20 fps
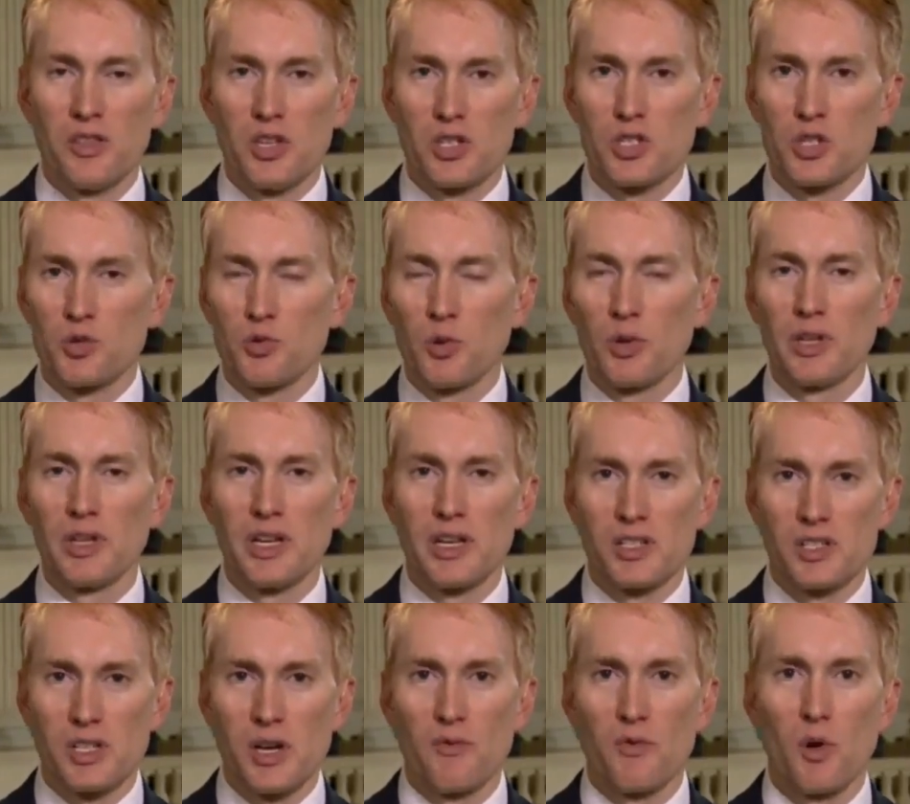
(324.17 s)
This is
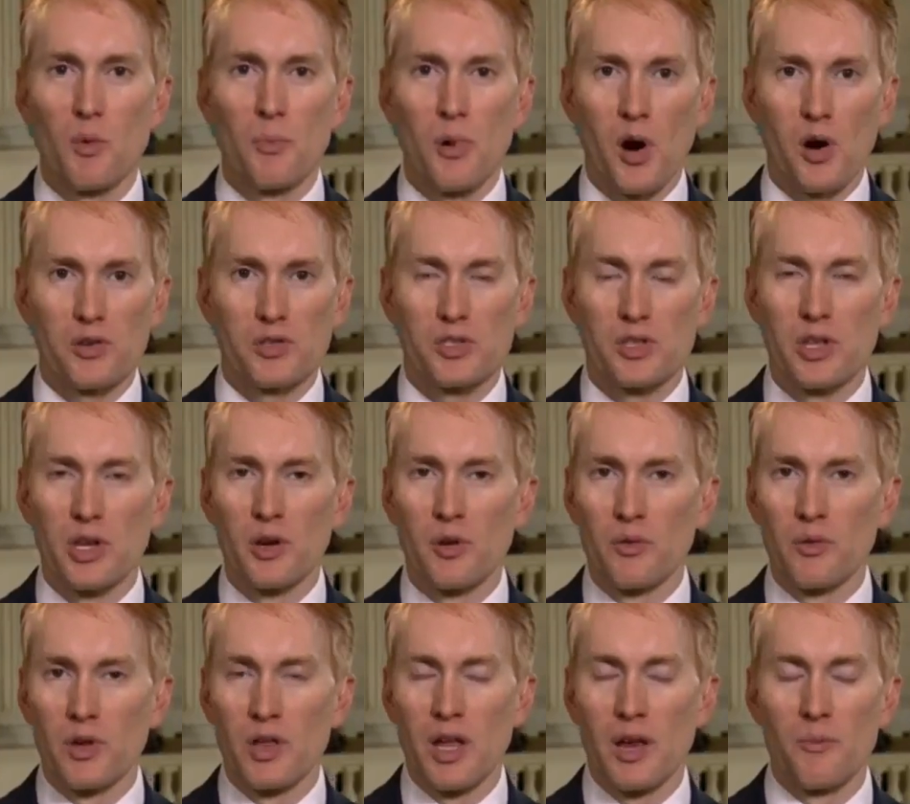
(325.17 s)
really in several parts,
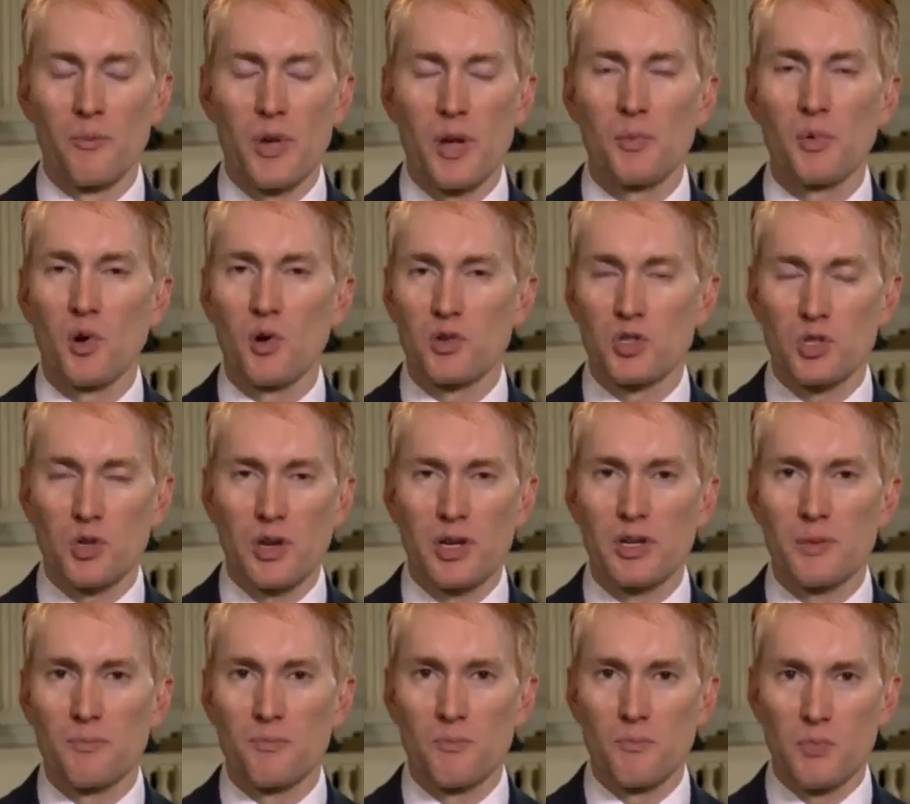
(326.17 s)
though, and people are
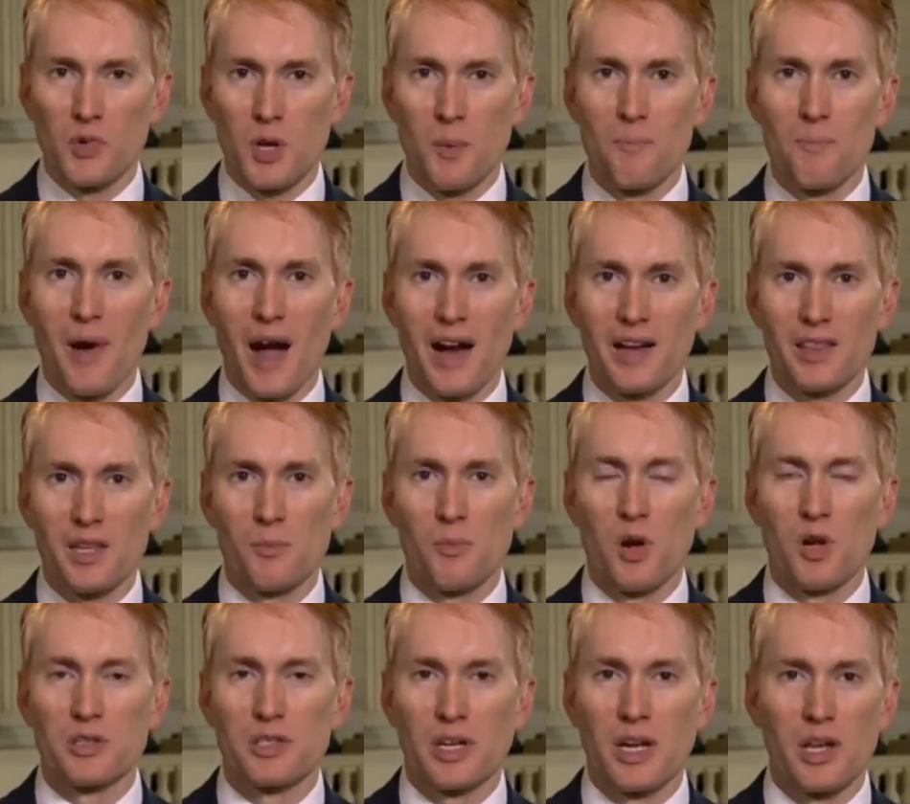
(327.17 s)
starting to combine
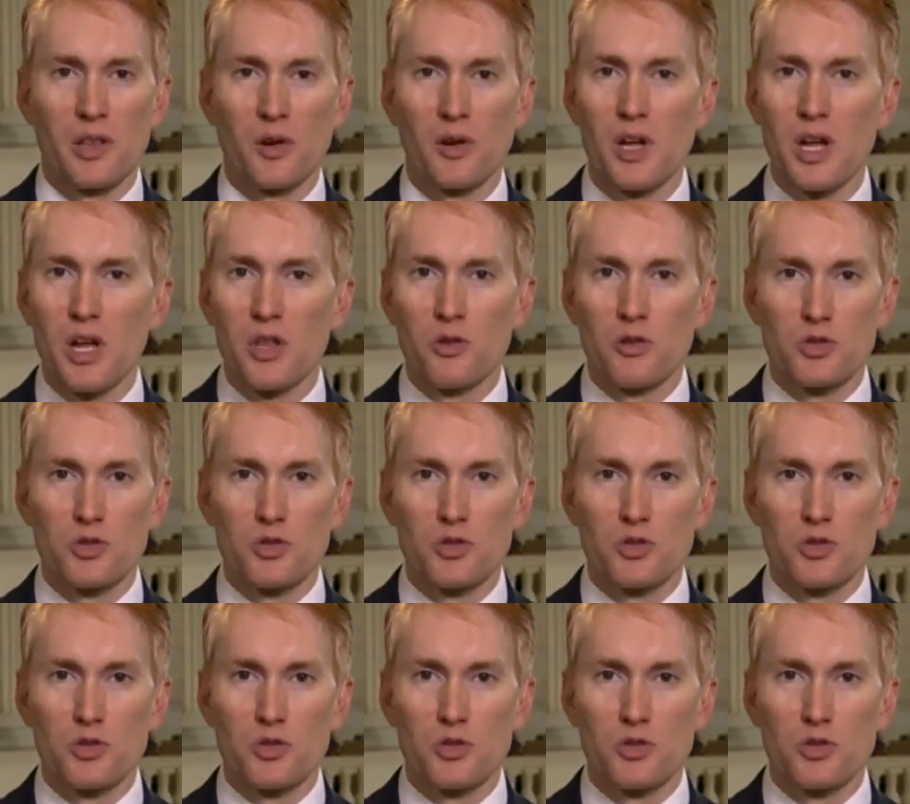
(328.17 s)
them all together.